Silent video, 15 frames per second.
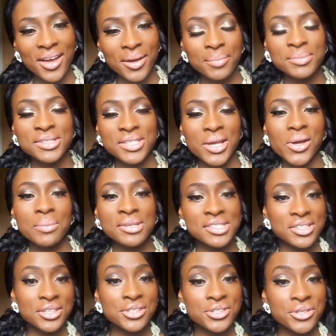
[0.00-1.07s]
Um, so I'm just
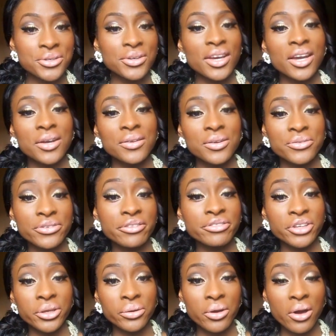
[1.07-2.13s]
going to do a, a
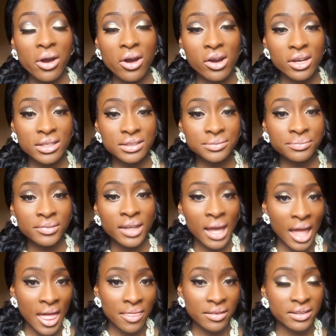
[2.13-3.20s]
review on
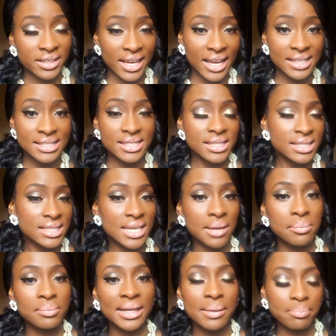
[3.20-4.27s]
the NYX
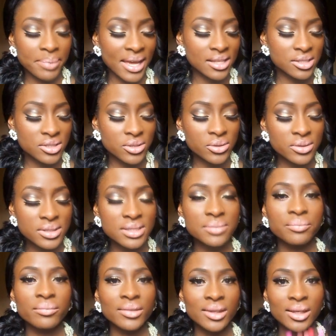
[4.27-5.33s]
Slim Lip Pencils,
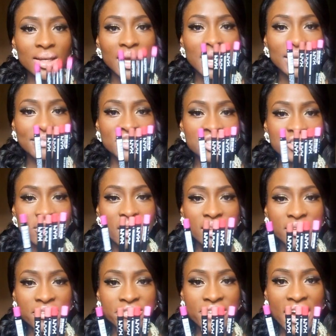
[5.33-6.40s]
and I've just got the
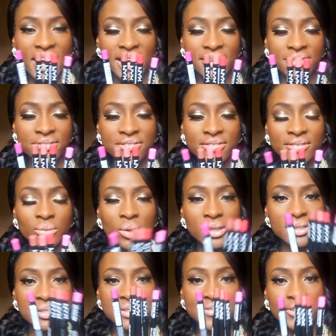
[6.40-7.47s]
five
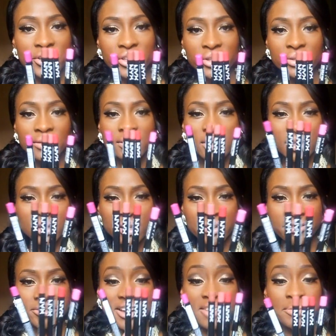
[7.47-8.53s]
ones for you,
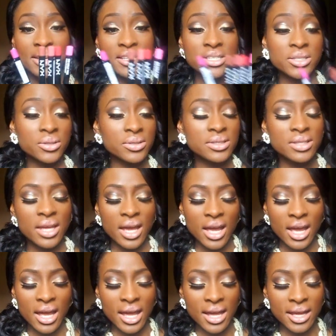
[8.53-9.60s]
five pencils.
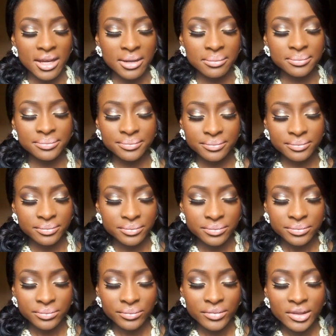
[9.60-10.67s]
Um,
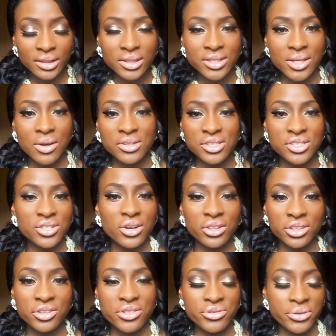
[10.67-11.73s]
so I'll just talk
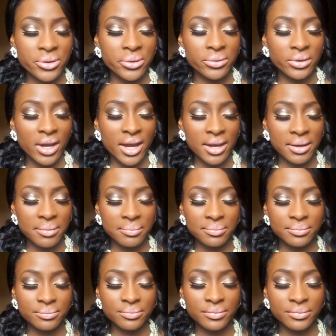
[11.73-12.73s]
you through um,